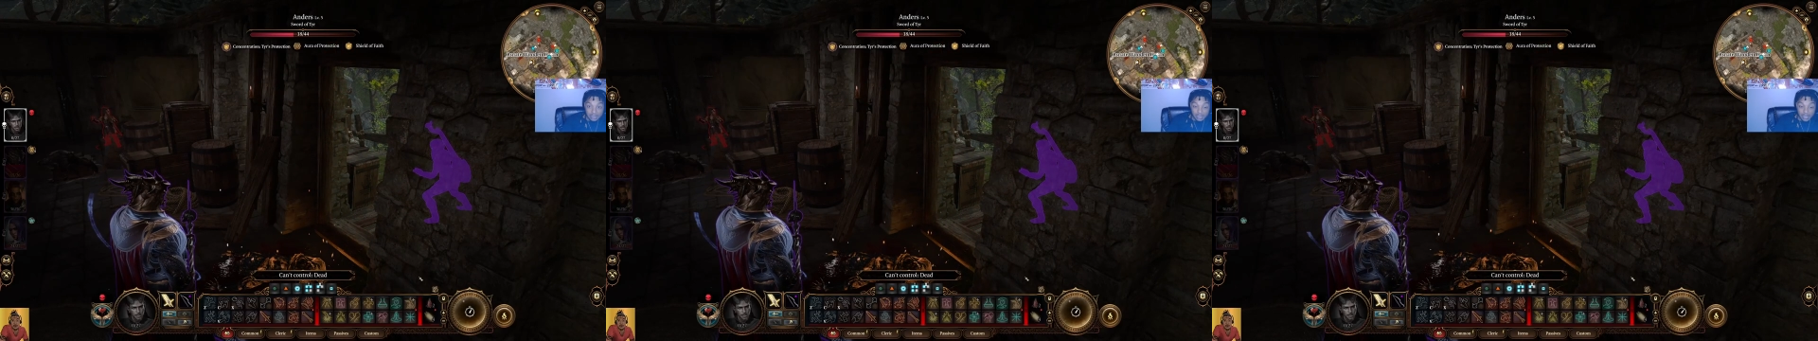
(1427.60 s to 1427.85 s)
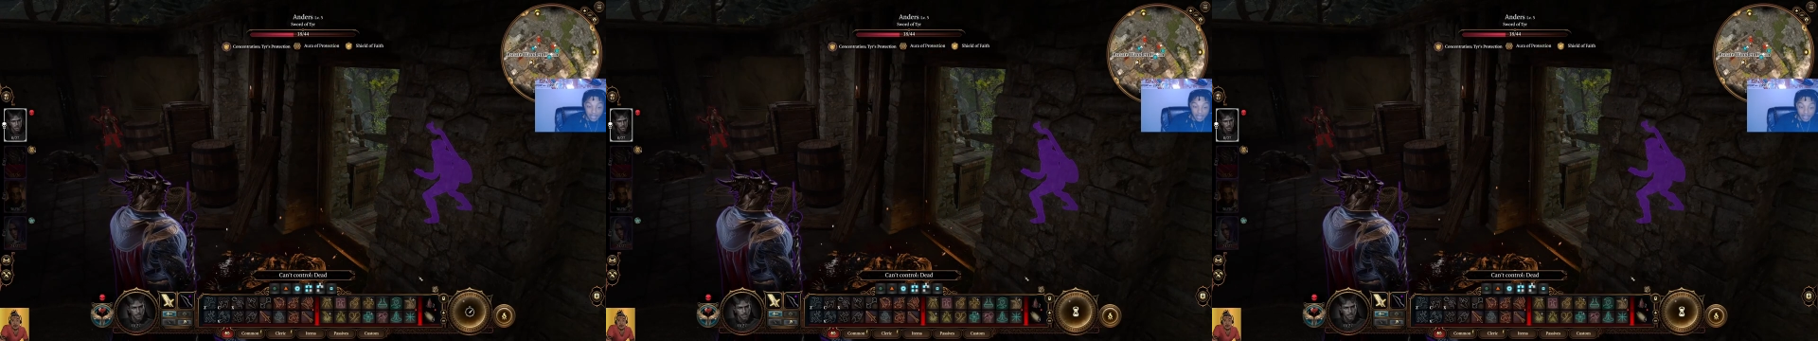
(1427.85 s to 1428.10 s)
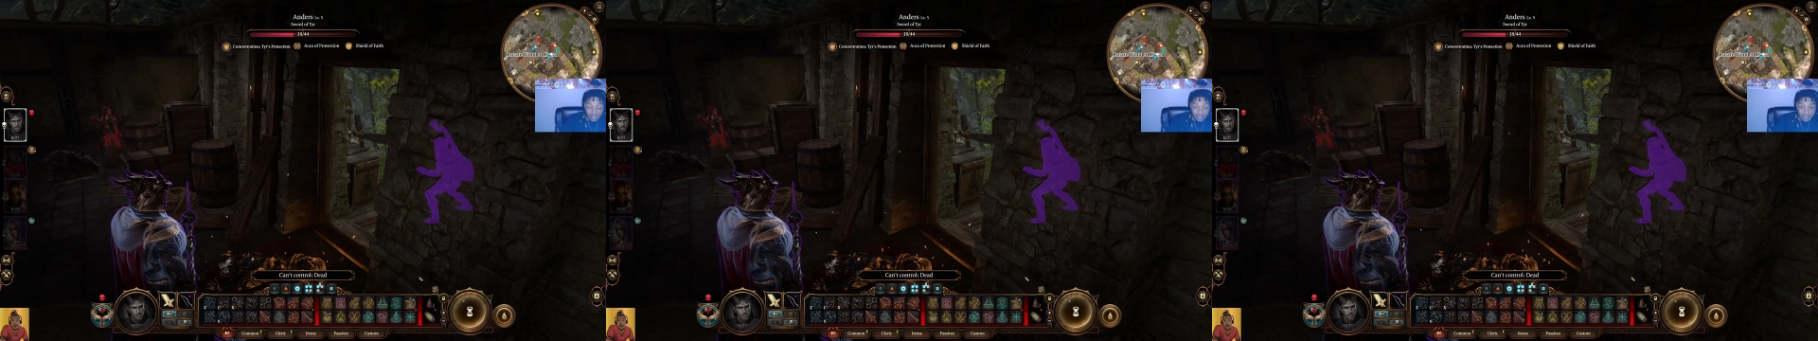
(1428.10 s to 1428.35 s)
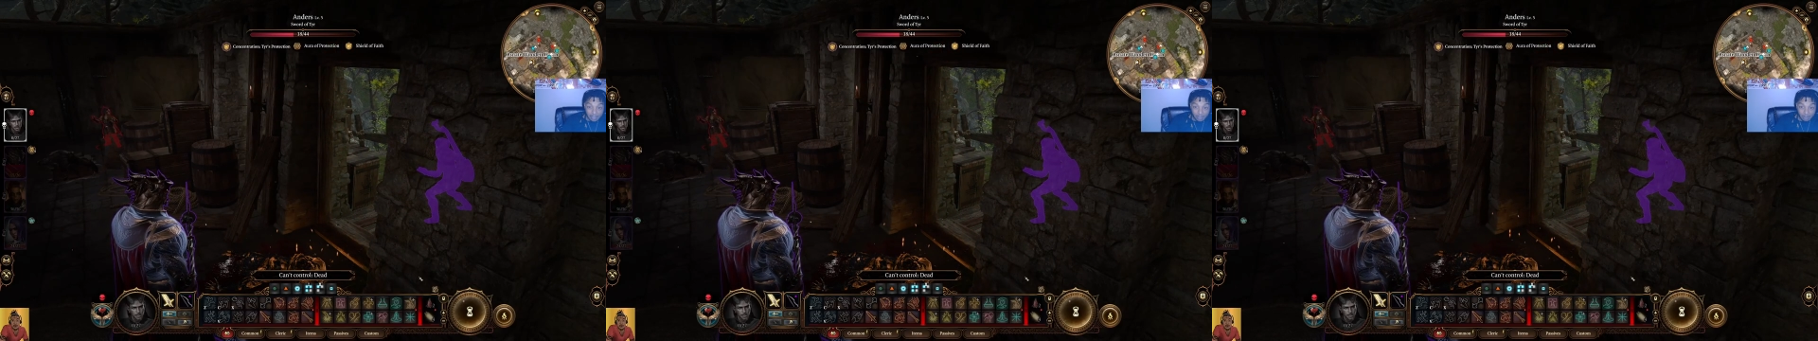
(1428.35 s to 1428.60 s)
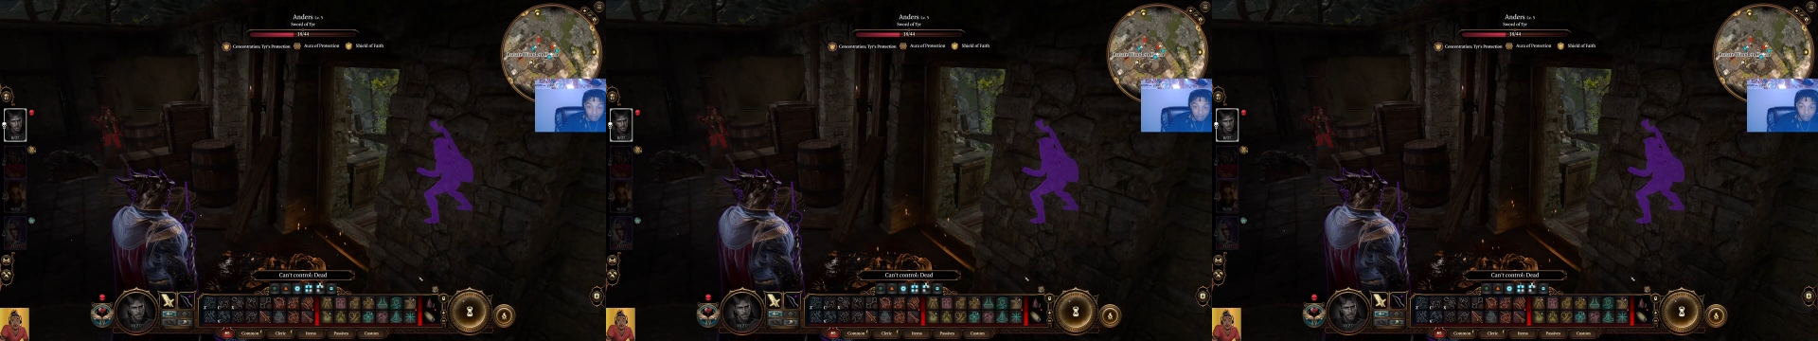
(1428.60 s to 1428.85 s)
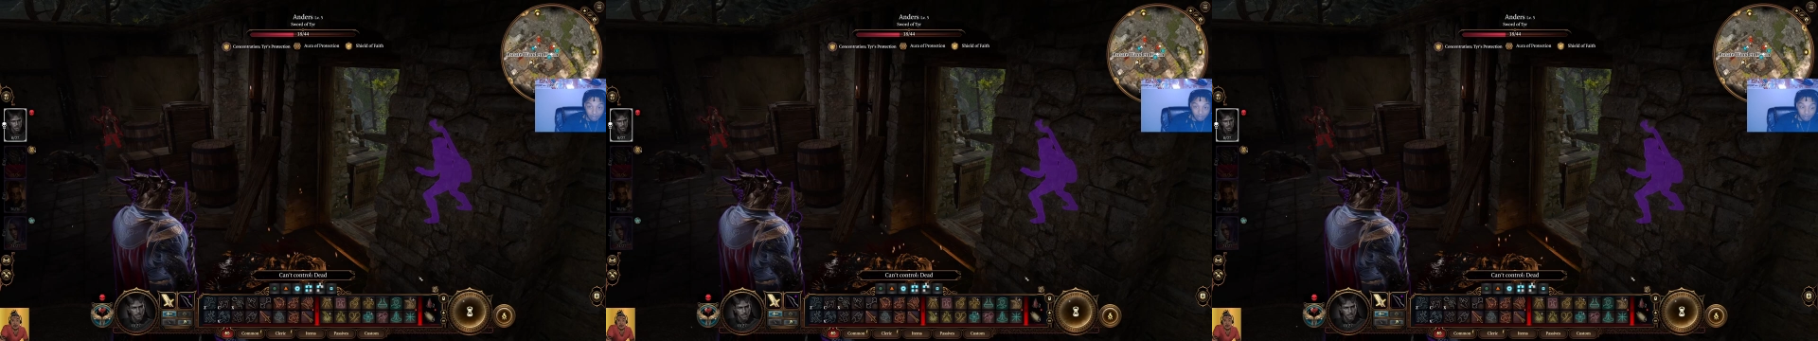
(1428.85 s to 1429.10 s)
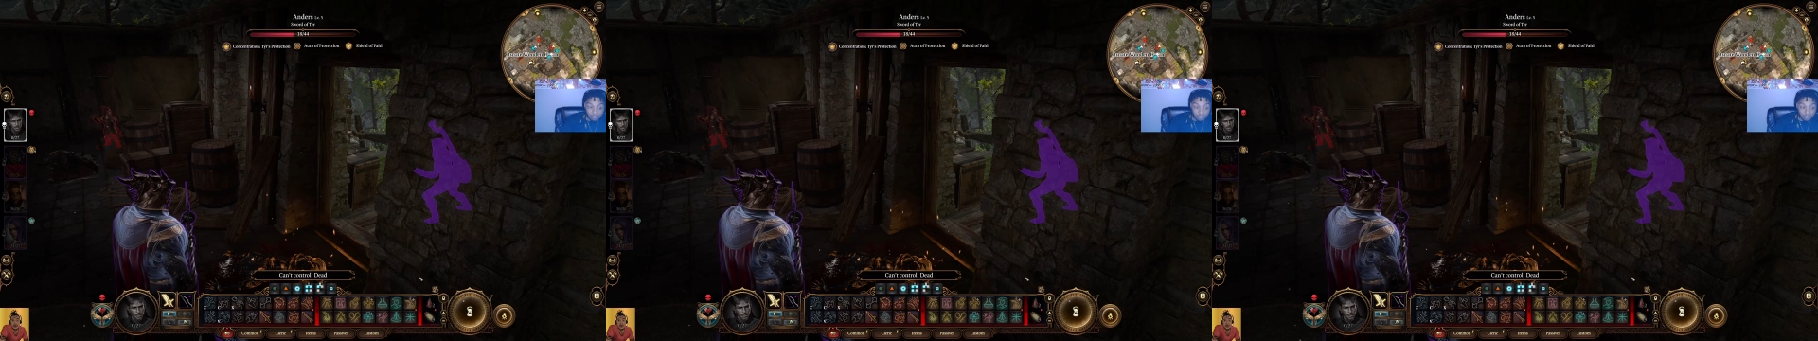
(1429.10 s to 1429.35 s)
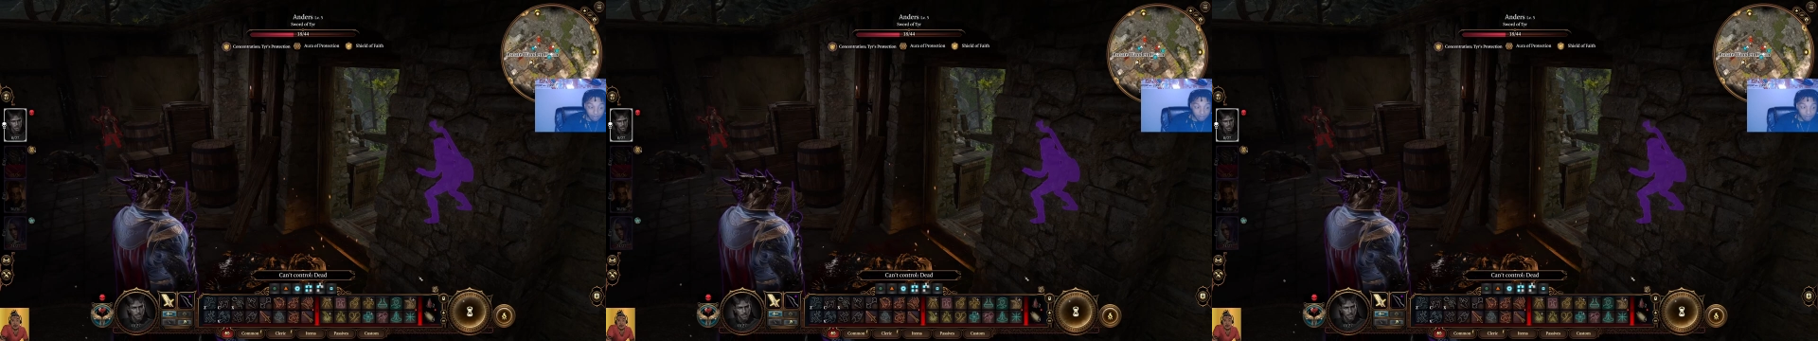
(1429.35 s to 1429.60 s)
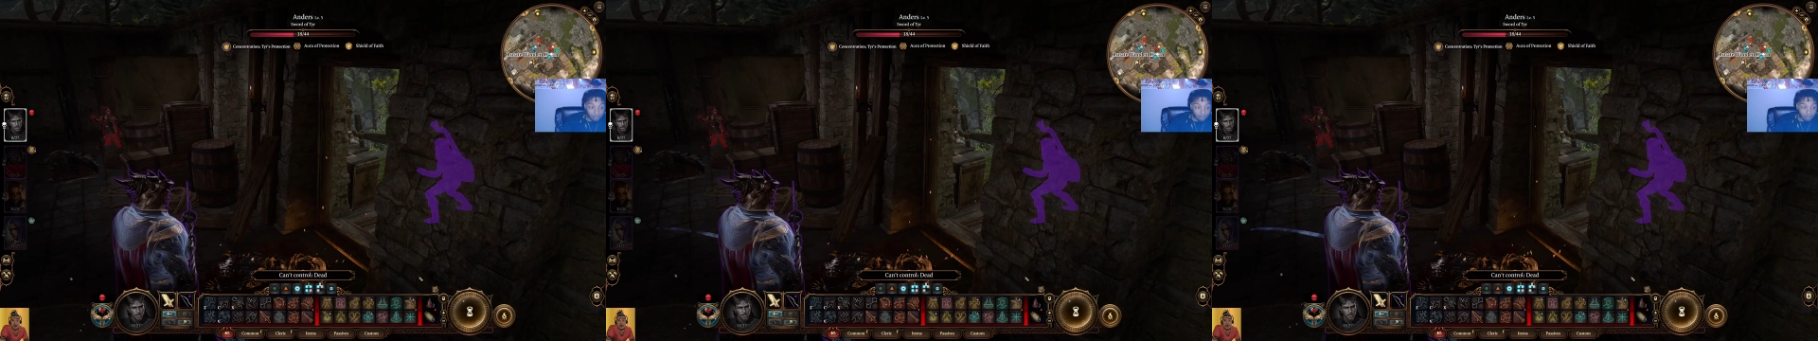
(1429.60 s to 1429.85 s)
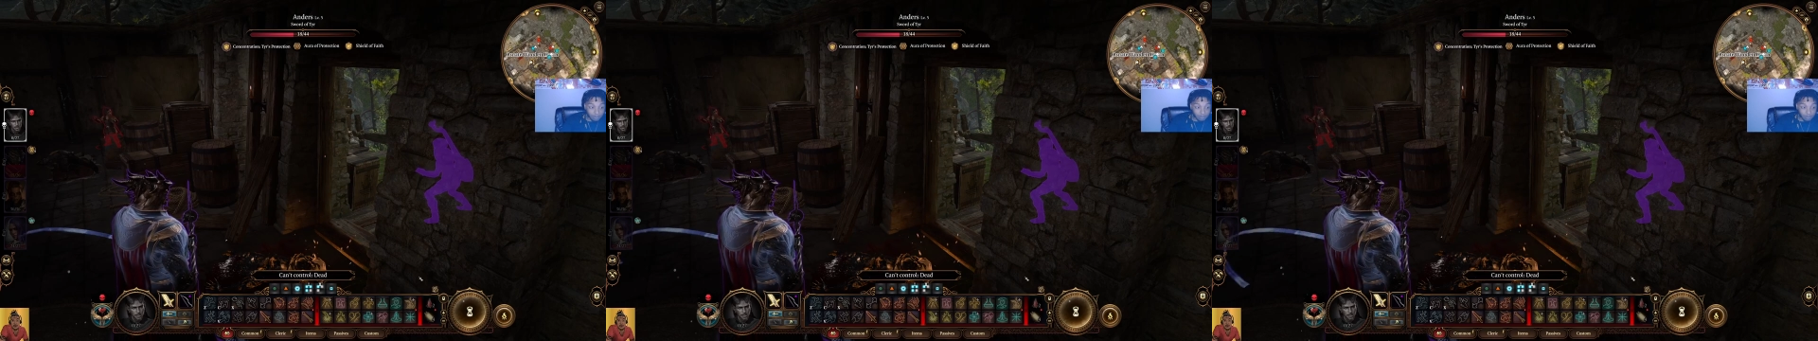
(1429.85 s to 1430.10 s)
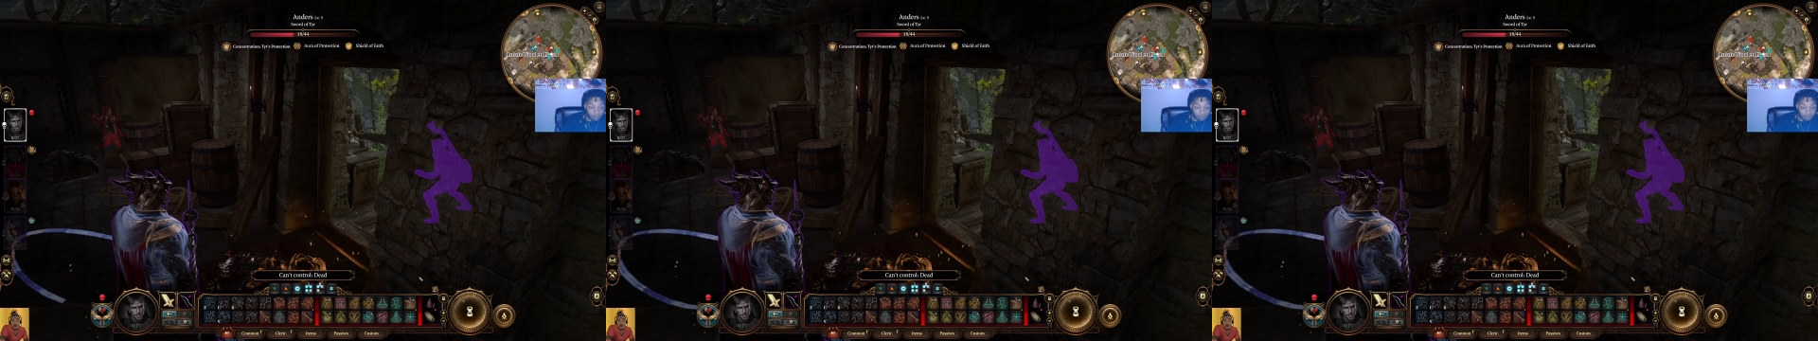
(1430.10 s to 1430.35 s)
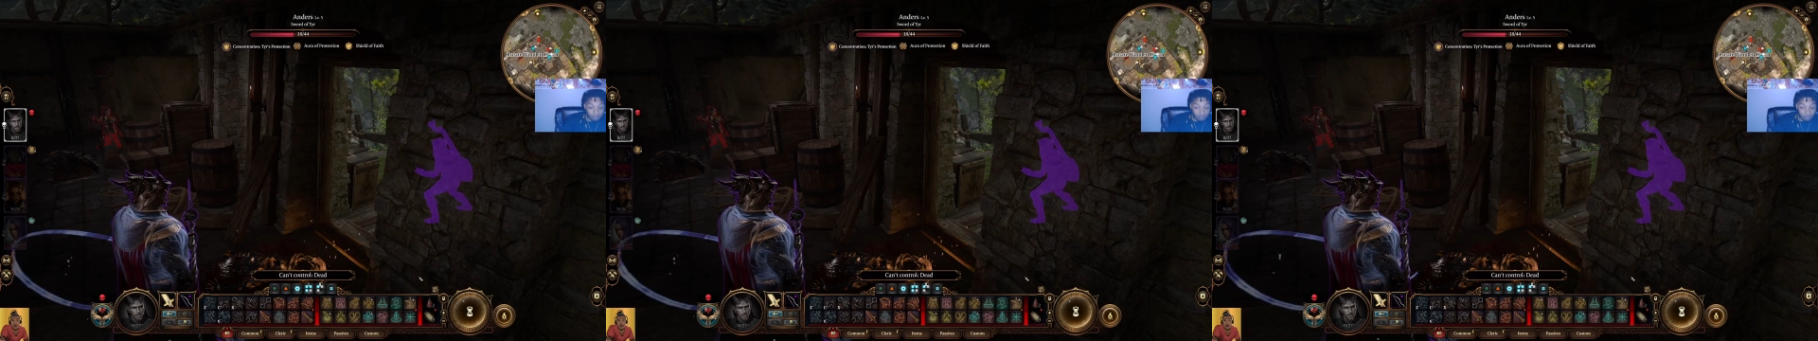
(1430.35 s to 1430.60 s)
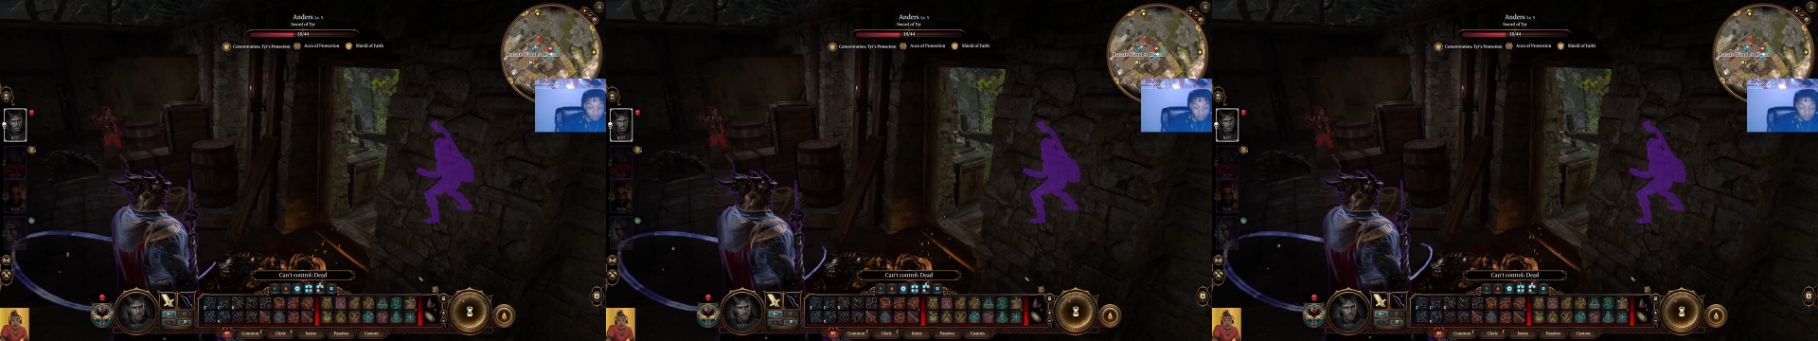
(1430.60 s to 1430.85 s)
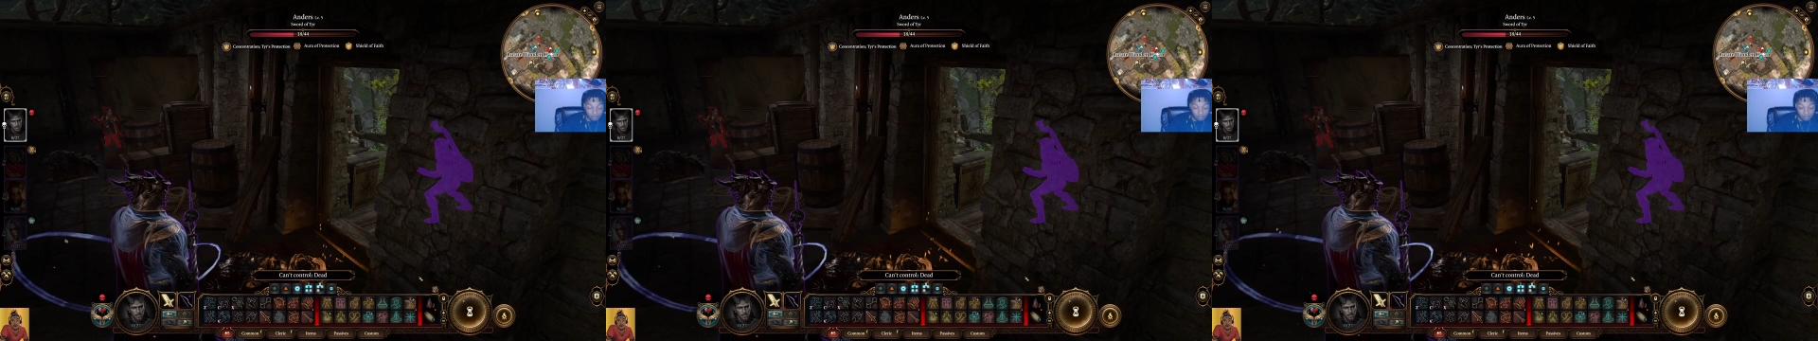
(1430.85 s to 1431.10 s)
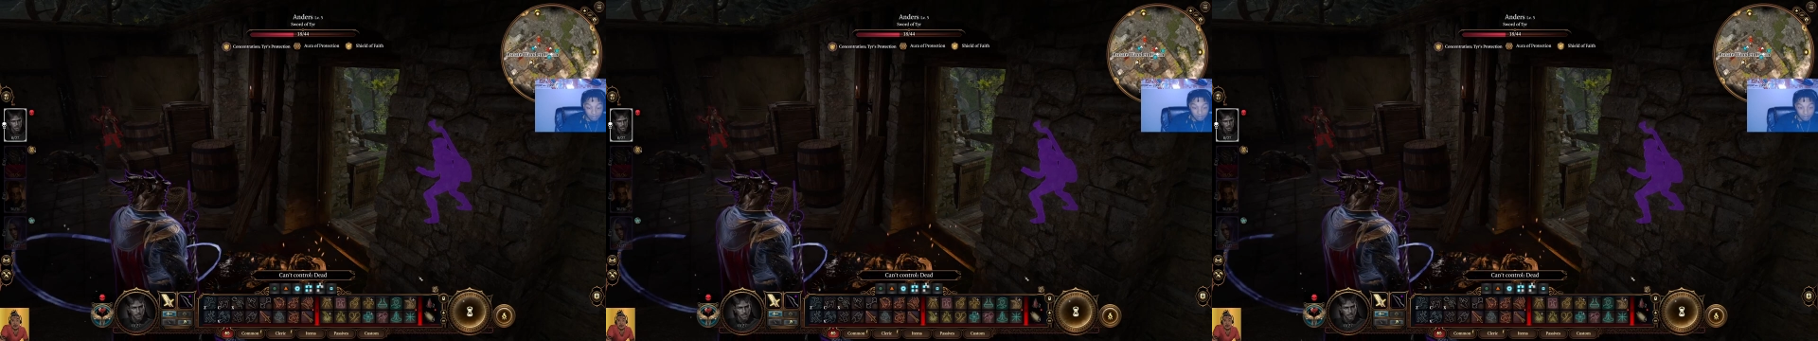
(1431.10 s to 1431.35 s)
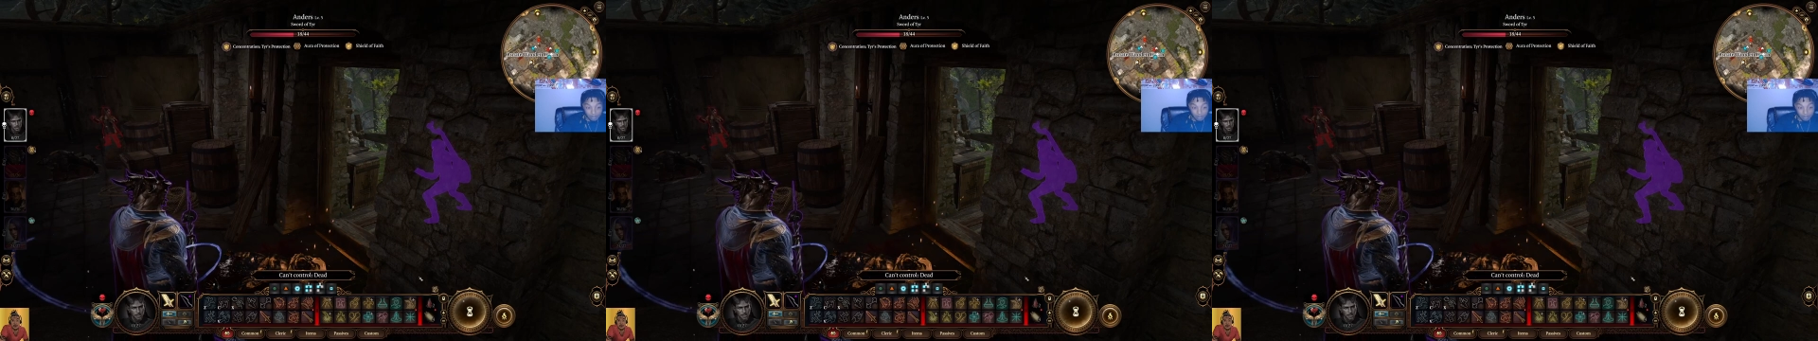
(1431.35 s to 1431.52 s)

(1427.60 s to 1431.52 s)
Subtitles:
Nobody's mouth can be seen.